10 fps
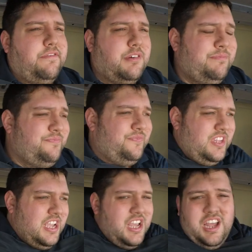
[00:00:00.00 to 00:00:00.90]
from.
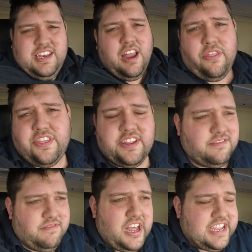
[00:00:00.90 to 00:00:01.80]

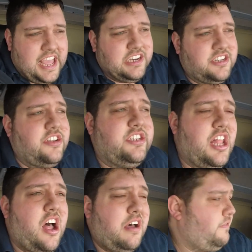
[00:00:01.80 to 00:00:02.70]
Nothing against the
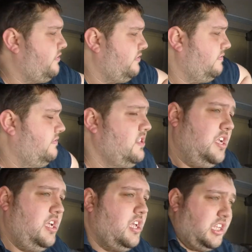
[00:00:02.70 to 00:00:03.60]
staff.
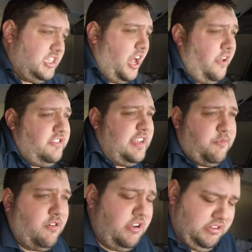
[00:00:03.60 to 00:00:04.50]
Staff seem
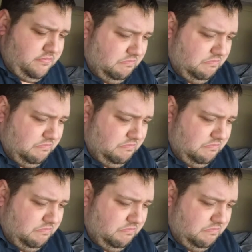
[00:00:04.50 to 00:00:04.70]
alright,